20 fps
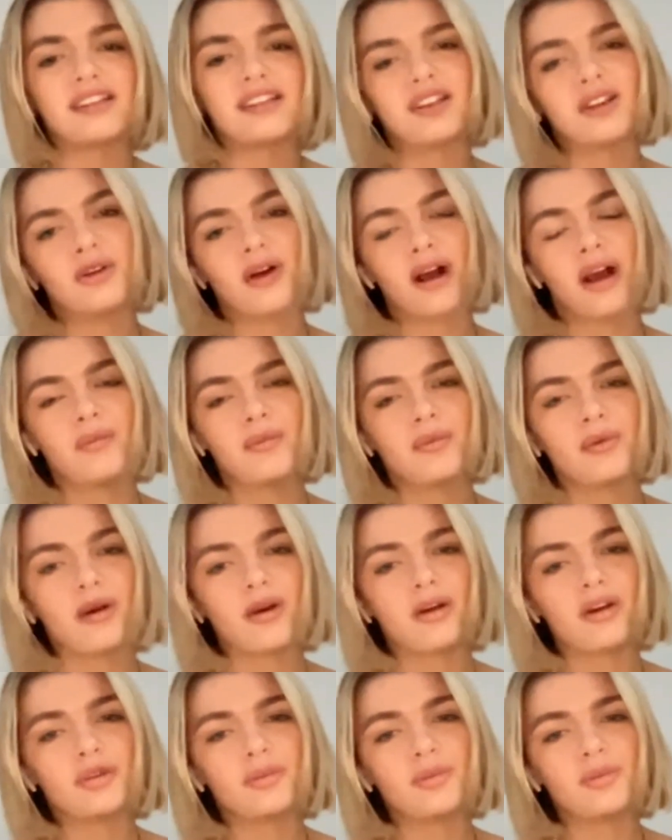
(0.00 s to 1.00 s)
you know, I
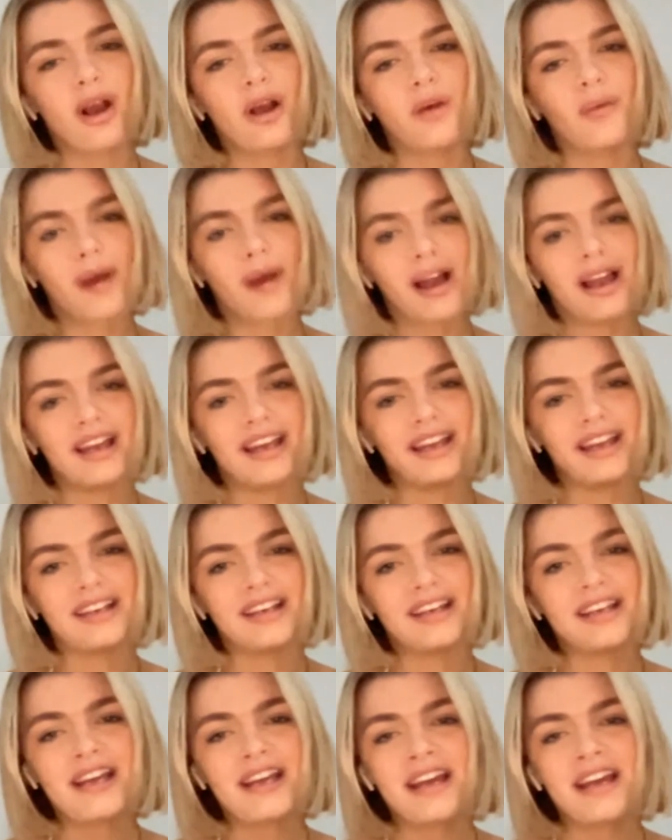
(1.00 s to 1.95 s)
could work well in.